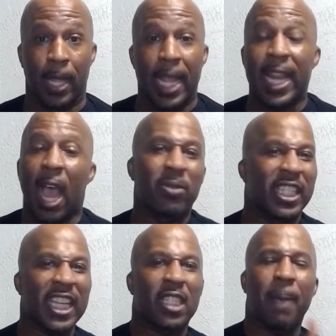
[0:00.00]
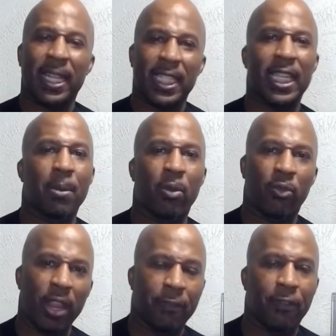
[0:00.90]
Now, I was just about to send him a
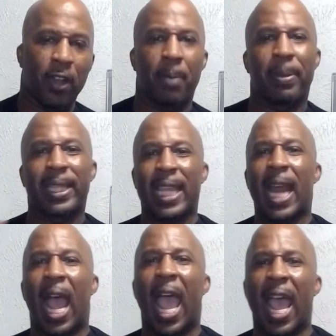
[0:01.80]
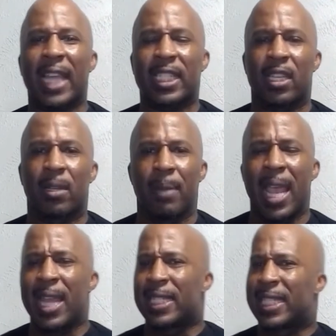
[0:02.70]
refund, but then I asked him,
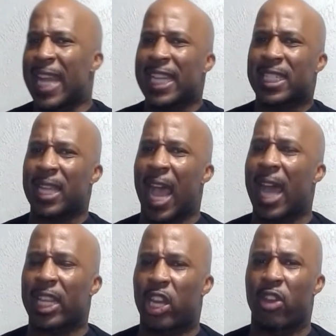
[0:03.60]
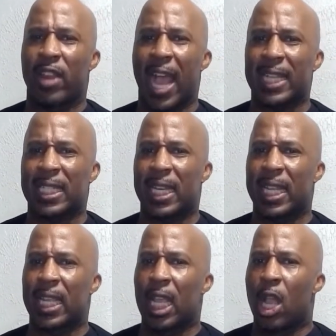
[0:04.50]
just out of
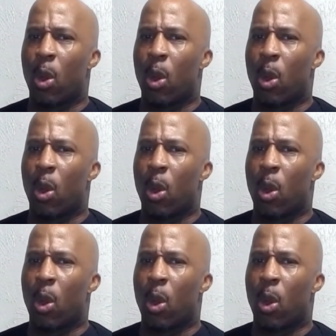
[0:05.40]
curiosity,